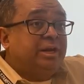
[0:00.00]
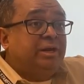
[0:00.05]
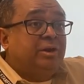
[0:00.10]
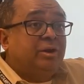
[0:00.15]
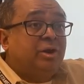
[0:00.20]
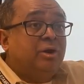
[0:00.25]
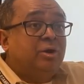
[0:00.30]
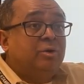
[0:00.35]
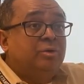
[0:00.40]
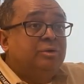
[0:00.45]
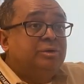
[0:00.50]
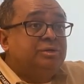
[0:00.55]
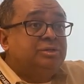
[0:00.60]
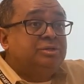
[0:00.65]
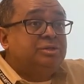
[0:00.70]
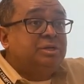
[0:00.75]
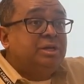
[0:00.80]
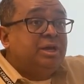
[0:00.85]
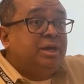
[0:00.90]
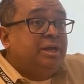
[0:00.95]

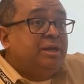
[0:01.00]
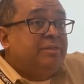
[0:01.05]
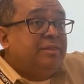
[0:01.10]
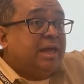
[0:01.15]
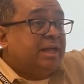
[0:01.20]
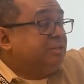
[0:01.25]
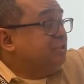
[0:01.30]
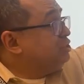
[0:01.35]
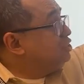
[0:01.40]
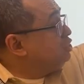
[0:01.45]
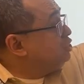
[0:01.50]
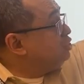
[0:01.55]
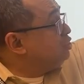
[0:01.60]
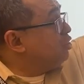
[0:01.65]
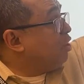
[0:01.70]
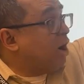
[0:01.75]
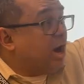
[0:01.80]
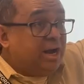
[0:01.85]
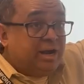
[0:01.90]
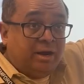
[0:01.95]
nodes that
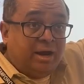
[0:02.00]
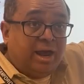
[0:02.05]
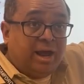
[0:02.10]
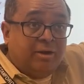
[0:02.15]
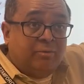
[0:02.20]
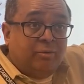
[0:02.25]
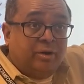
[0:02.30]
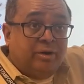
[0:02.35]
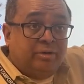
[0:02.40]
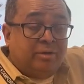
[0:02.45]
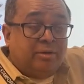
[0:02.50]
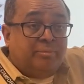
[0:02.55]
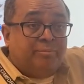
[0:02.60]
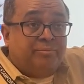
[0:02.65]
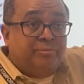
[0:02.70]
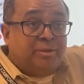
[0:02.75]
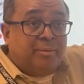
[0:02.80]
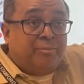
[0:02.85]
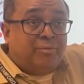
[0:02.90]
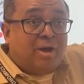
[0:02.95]
start at where the,
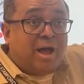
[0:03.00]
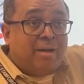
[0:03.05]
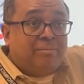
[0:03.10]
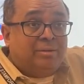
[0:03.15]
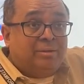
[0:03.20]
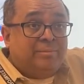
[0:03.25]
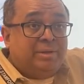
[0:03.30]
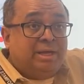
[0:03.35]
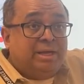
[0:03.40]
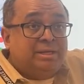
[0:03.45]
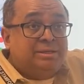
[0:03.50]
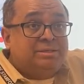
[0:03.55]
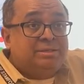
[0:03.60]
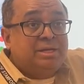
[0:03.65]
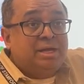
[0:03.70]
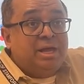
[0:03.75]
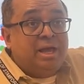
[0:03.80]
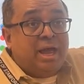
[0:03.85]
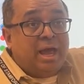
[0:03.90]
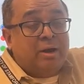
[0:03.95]
the problem is
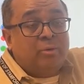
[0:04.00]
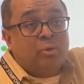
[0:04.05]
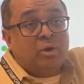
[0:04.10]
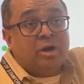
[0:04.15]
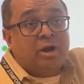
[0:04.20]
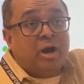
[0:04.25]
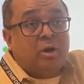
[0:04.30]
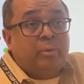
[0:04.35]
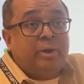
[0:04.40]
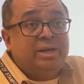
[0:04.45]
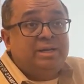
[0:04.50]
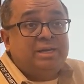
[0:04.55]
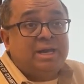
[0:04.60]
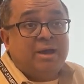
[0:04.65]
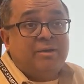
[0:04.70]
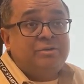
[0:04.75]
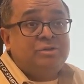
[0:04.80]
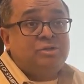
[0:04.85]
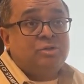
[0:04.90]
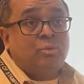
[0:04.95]
and work our way
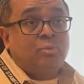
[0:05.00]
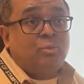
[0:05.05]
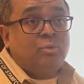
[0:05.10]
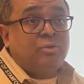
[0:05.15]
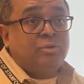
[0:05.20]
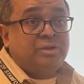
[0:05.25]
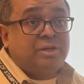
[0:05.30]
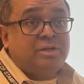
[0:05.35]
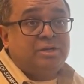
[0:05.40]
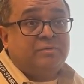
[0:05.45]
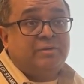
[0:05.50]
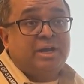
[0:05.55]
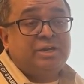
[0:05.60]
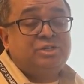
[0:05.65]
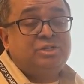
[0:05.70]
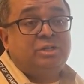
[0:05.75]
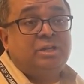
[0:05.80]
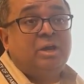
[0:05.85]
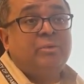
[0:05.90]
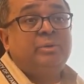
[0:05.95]
down to the
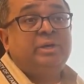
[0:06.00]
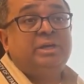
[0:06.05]
direction that we